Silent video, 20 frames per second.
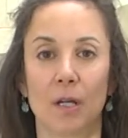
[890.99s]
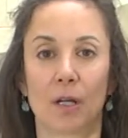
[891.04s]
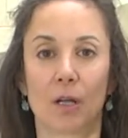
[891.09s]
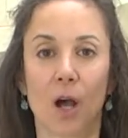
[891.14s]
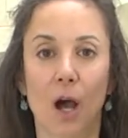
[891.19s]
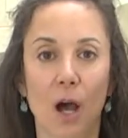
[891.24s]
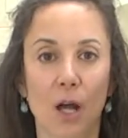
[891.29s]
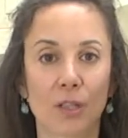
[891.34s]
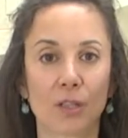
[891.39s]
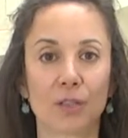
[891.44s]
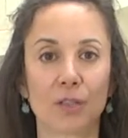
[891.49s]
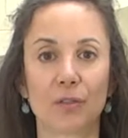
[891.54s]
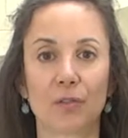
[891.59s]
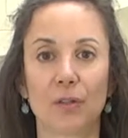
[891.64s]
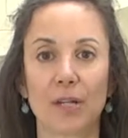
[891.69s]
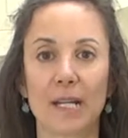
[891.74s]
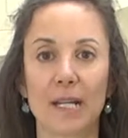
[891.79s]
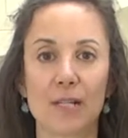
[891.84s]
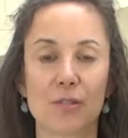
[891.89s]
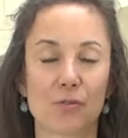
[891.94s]
collard
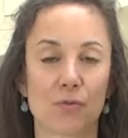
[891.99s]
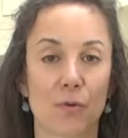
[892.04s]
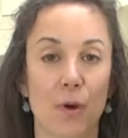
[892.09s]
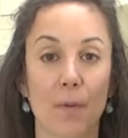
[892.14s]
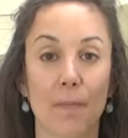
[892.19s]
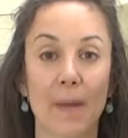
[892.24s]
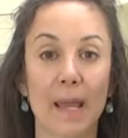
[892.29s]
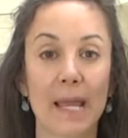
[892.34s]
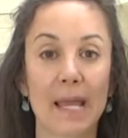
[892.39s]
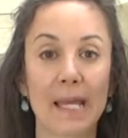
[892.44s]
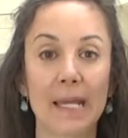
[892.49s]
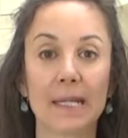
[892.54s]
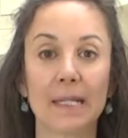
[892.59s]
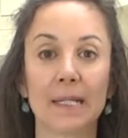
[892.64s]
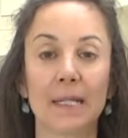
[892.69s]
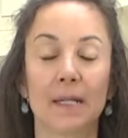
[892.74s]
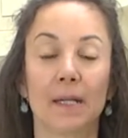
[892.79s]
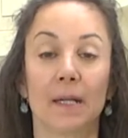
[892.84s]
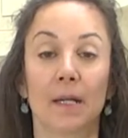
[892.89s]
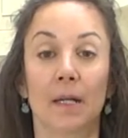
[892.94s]
greens,
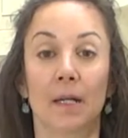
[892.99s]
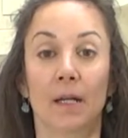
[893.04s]
romaine.